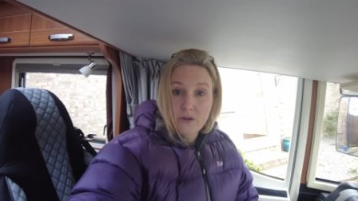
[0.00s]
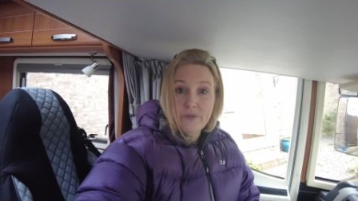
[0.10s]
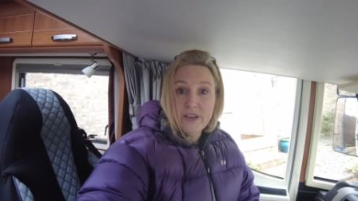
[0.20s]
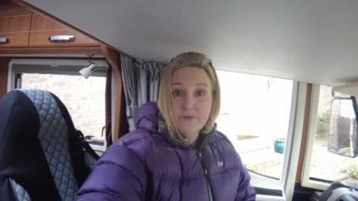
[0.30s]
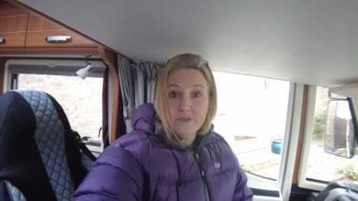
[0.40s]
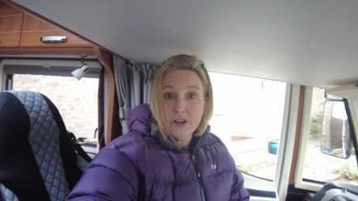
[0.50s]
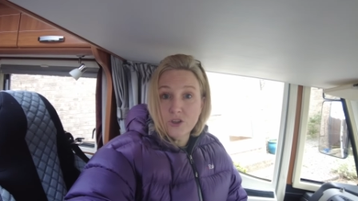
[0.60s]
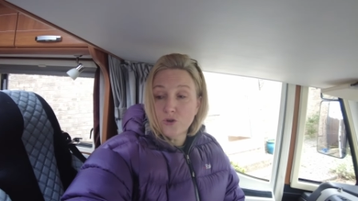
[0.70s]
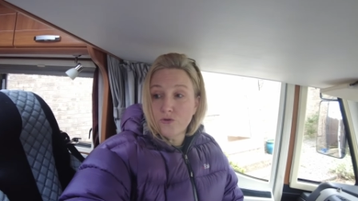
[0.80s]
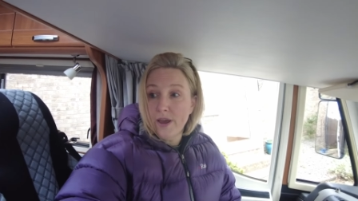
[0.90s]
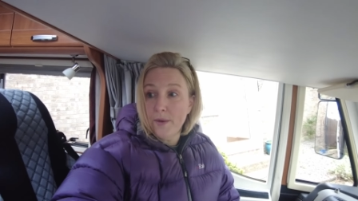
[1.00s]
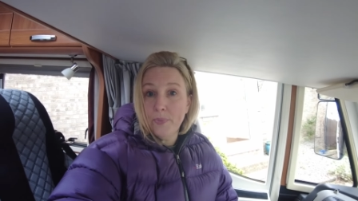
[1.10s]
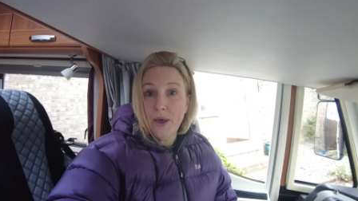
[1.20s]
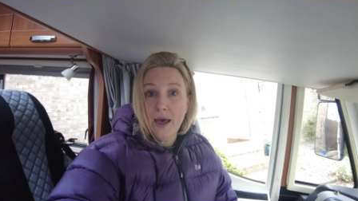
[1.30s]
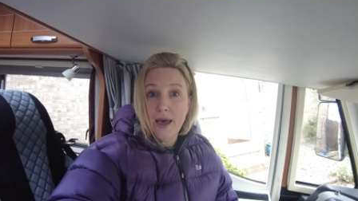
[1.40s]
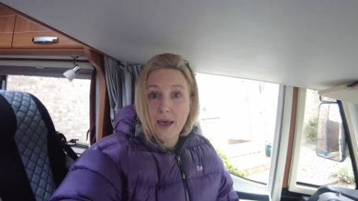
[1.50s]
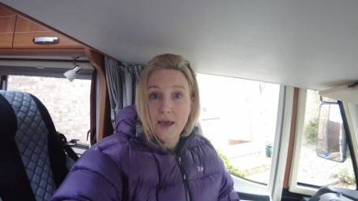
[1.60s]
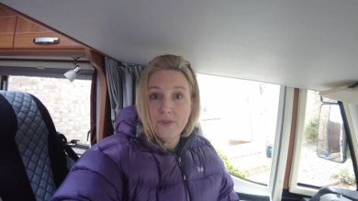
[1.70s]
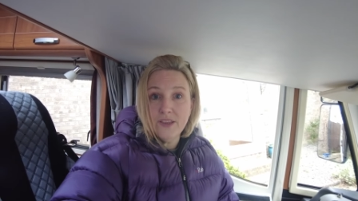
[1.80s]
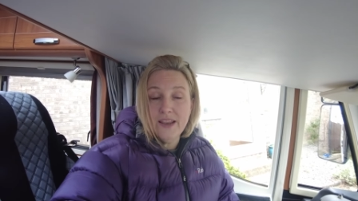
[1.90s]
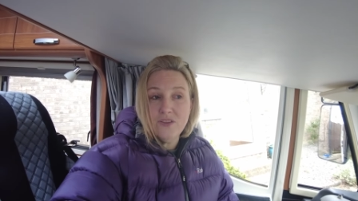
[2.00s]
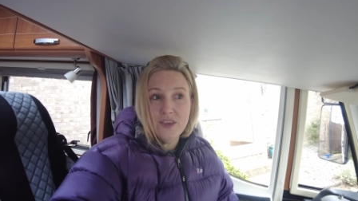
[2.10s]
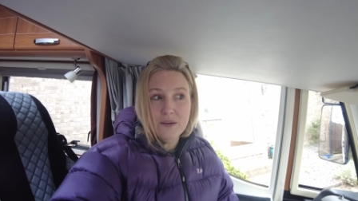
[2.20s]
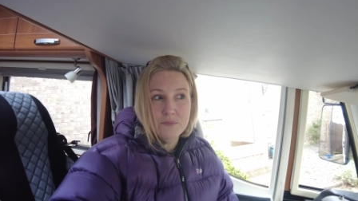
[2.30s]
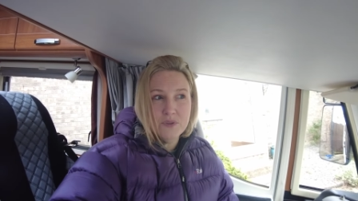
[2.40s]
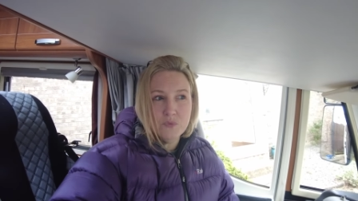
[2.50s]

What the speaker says: ready for our trip. The lithiums